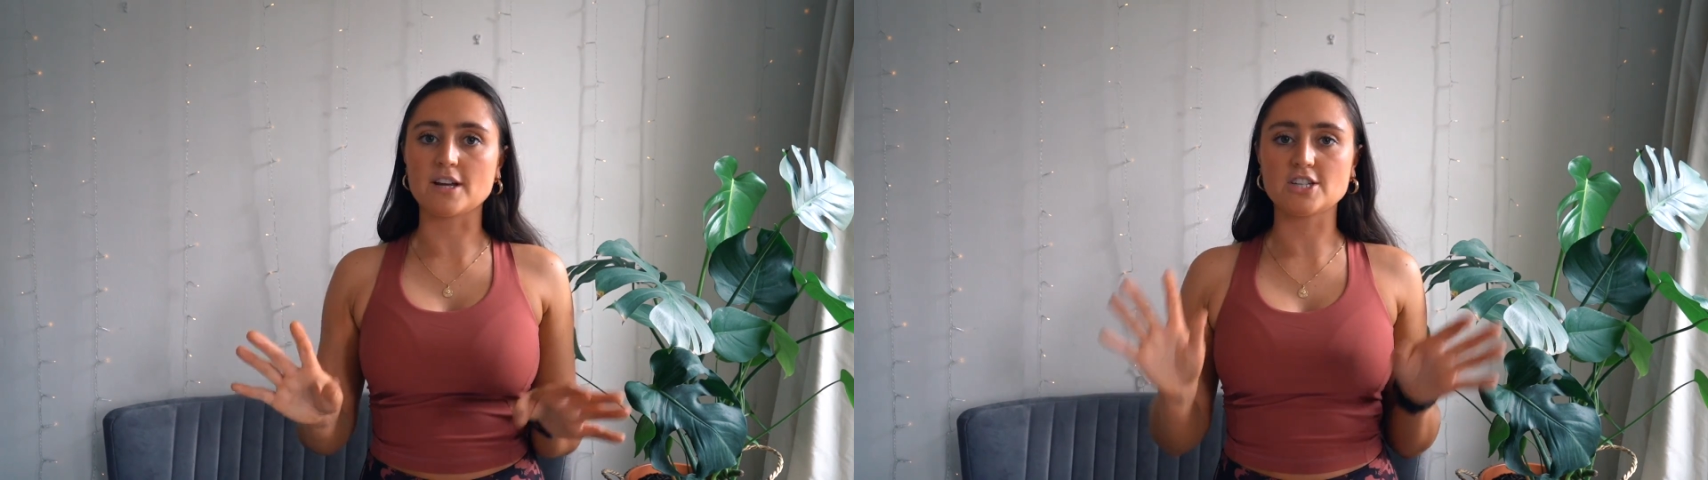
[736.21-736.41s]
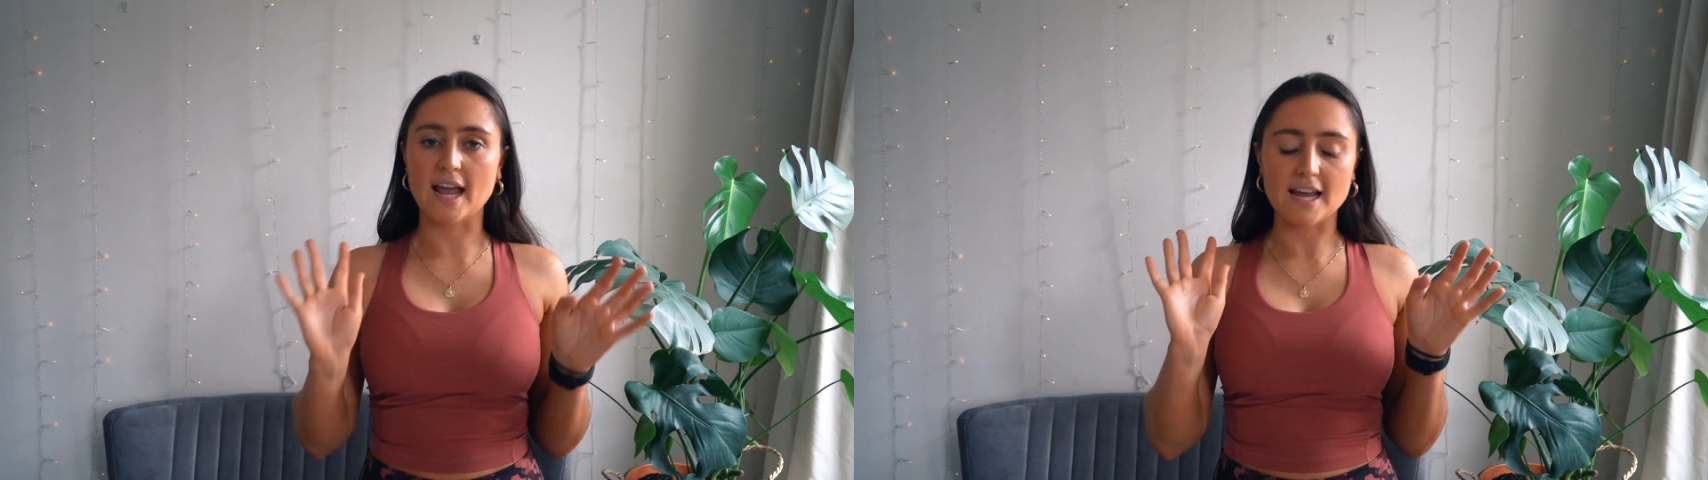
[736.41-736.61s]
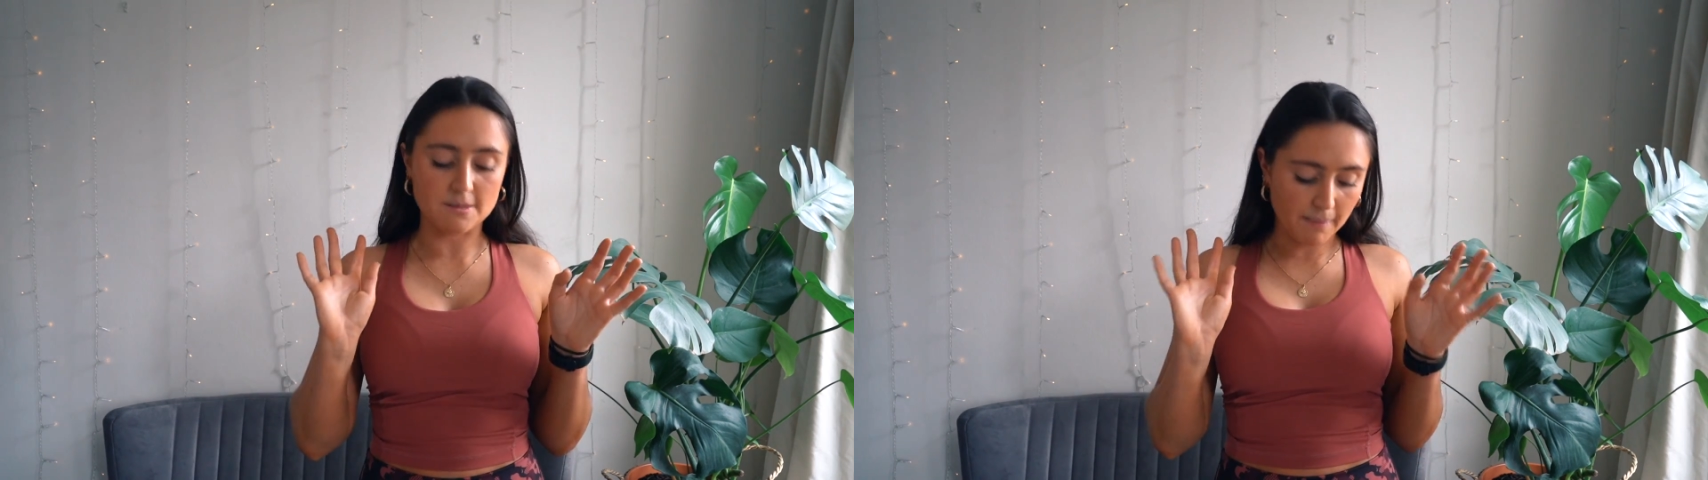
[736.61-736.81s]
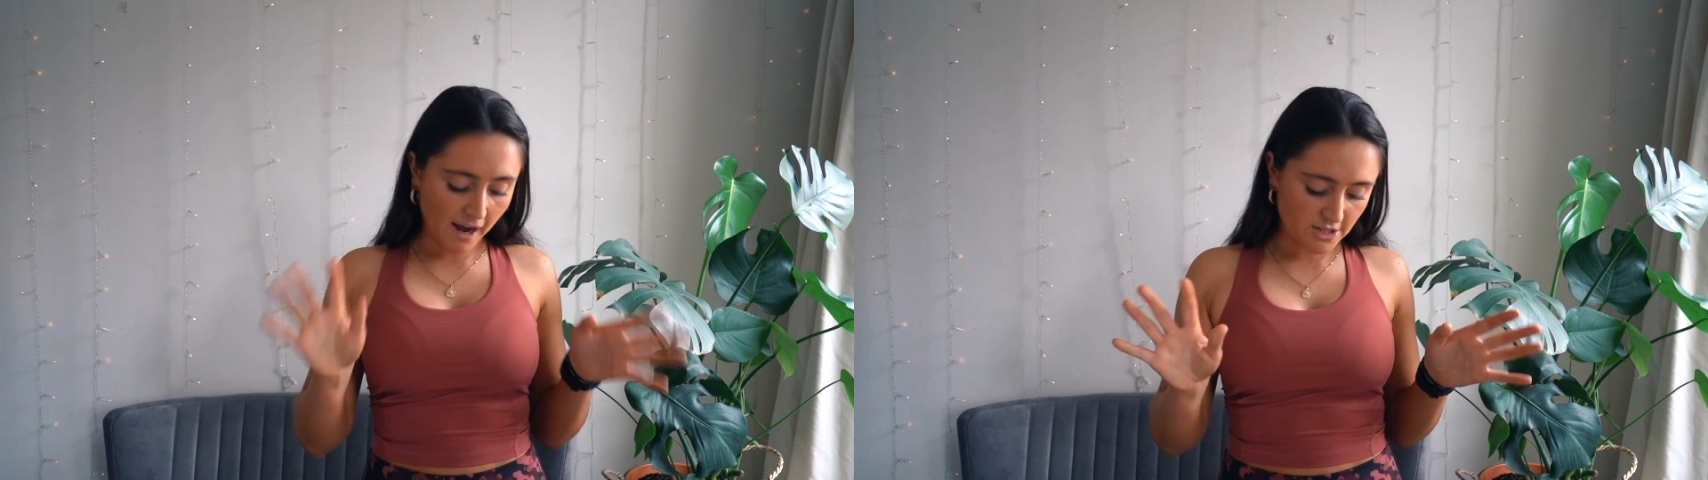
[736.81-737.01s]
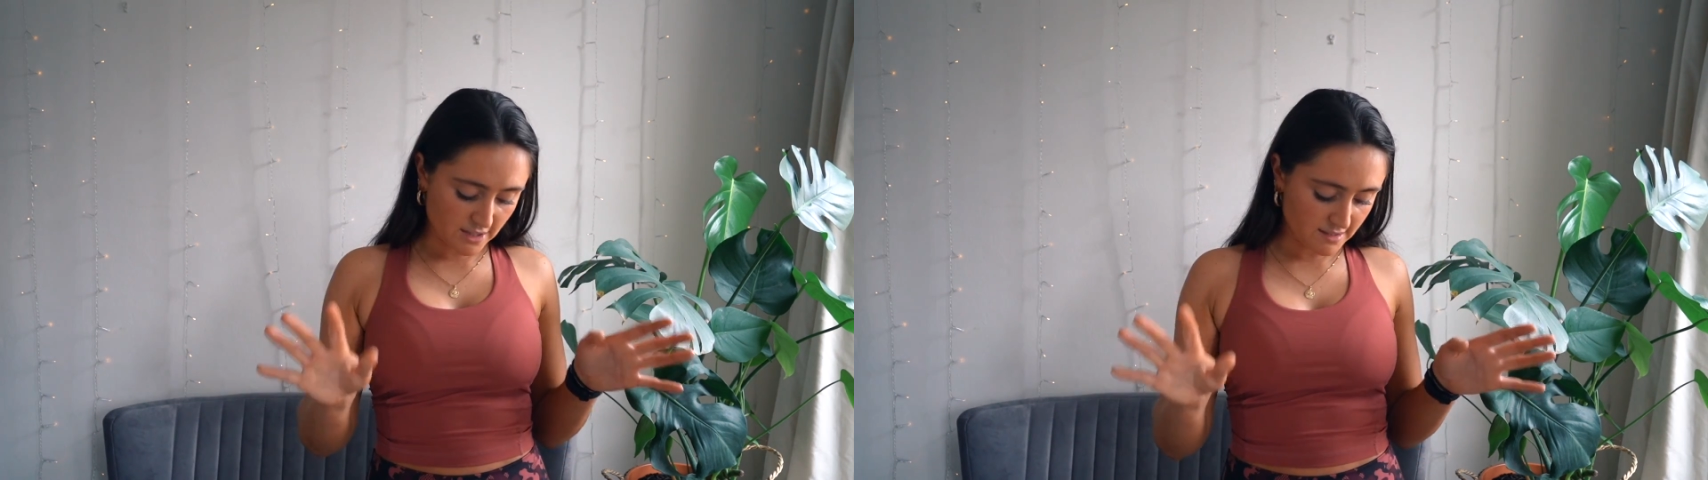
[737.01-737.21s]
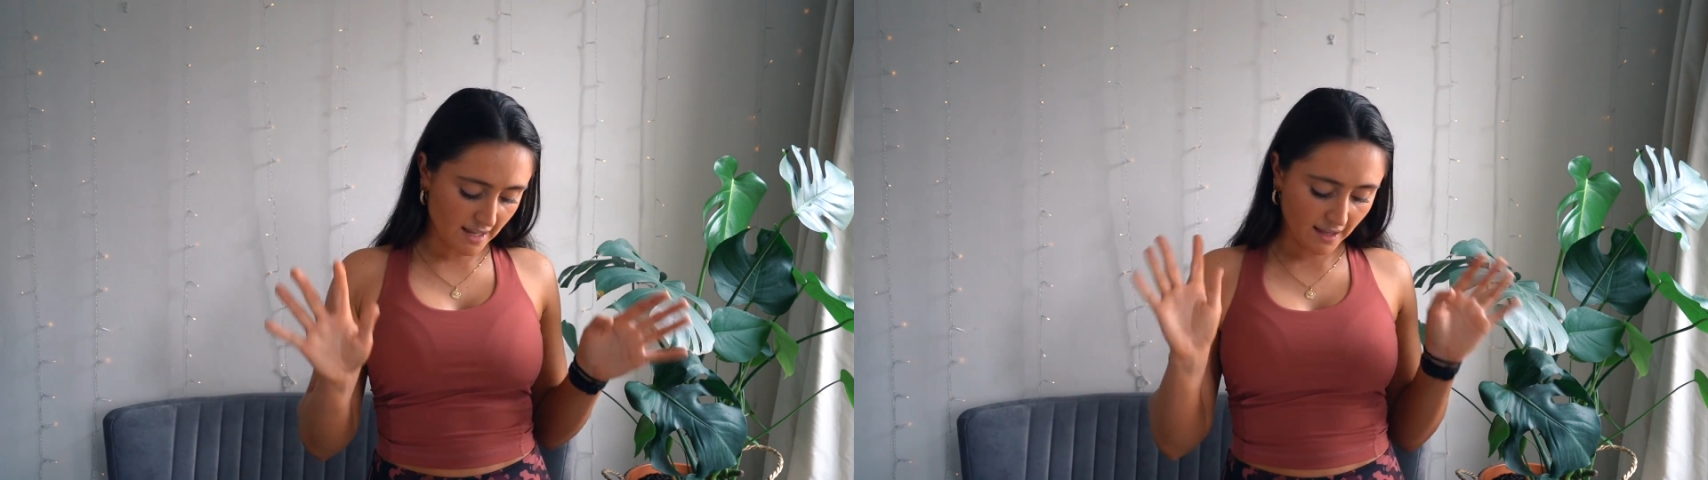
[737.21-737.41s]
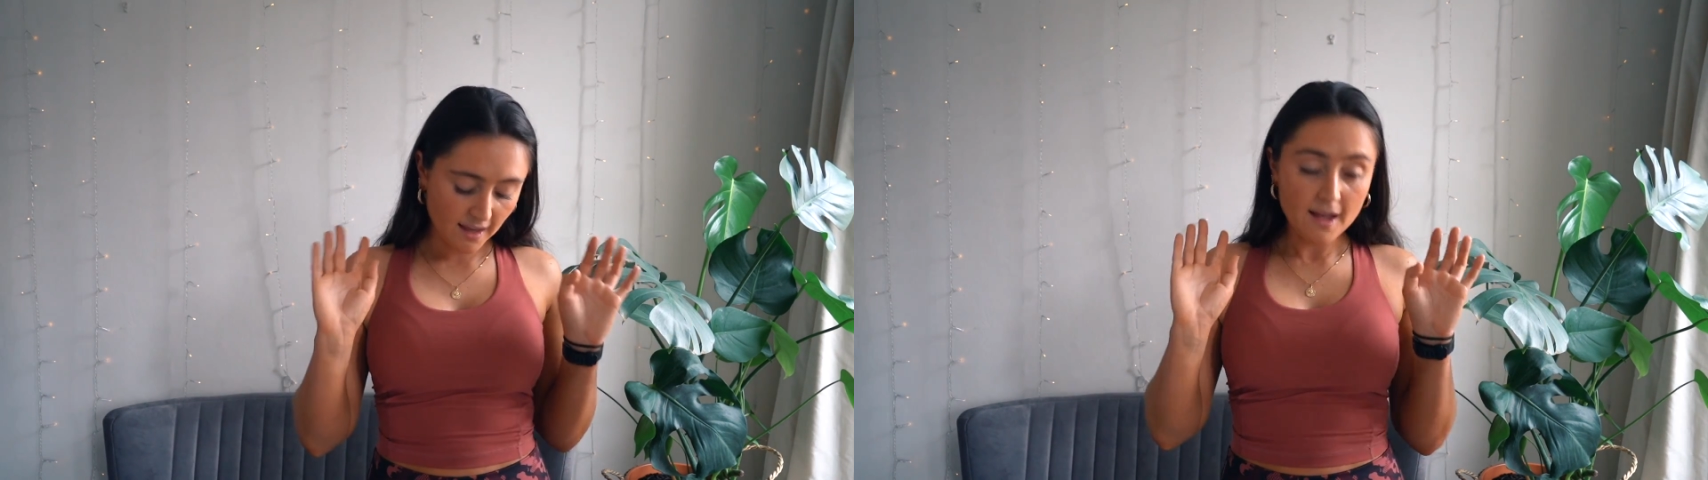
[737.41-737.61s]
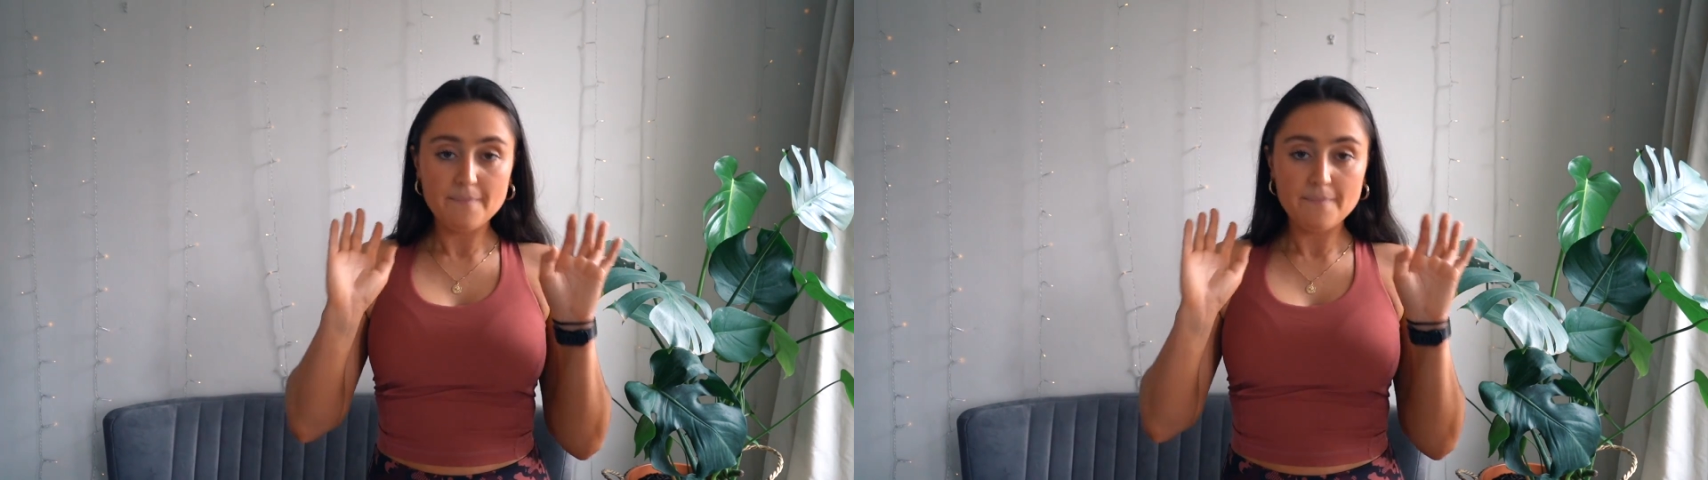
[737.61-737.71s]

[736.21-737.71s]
shade, but I just think